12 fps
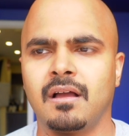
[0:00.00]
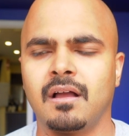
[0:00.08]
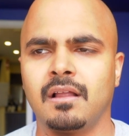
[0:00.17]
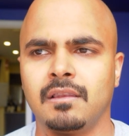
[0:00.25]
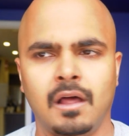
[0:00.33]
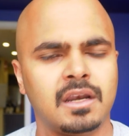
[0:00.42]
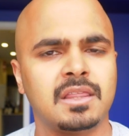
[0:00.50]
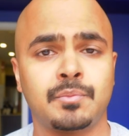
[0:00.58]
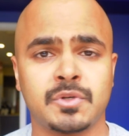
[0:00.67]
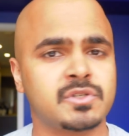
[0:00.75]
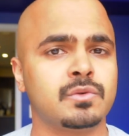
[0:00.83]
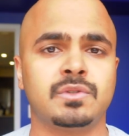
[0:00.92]
a lot of the
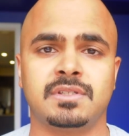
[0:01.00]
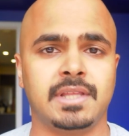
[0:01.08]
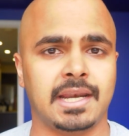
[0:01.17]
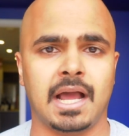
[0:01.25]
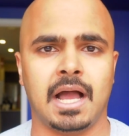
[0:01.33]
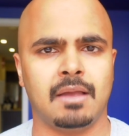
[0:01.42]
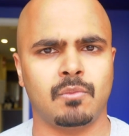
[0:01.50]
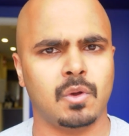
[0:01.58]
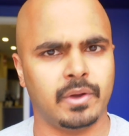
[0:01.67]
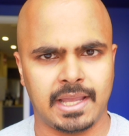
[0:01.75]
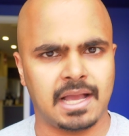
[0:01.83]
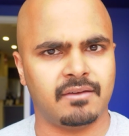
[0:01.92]
pursuits that I'm
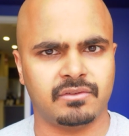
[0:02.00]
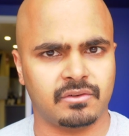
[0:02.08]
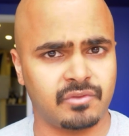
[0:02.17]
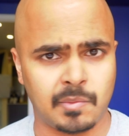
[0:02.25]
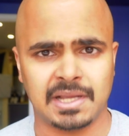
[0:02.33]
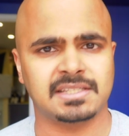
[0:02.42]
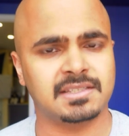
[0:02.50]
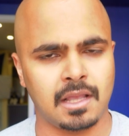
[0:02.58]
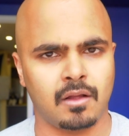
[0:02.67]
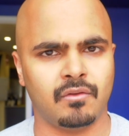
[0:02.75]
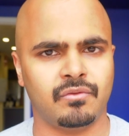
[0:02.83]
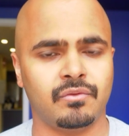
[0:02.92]
going after for
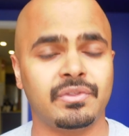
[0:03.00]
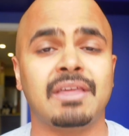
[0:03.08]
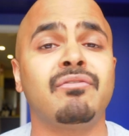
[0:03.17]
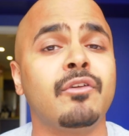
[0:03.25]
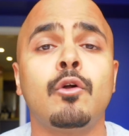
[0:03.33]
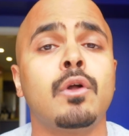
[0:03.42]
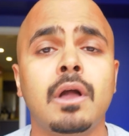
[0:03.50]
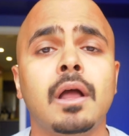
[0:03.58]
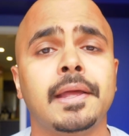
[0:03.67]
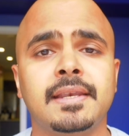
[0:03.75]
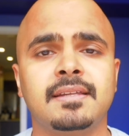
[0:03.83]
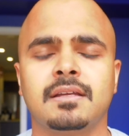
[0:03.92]
myself, they feel
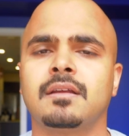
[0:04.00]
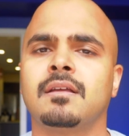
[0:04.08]
good,